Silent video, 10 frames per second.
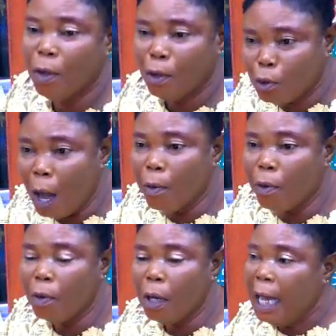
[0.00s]
So,
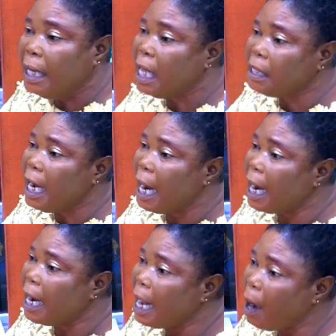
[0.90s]
it's a son, and
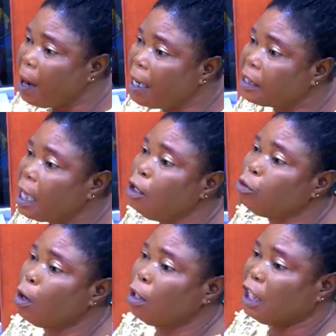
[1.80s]
I'll be acquired as I
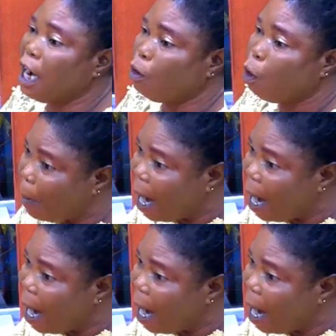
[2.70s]
just watch around or back.